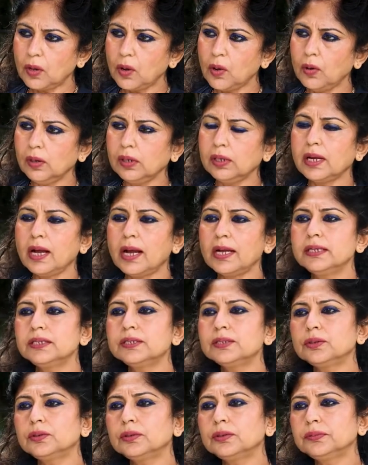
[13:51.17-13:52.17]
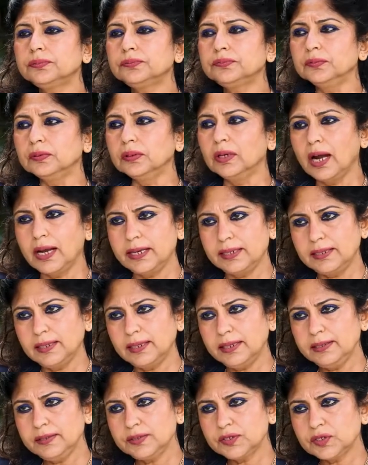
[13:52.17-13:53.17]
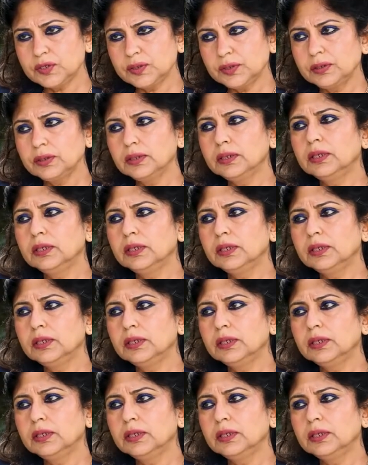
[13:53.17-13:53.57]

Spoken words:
all kind of guidelines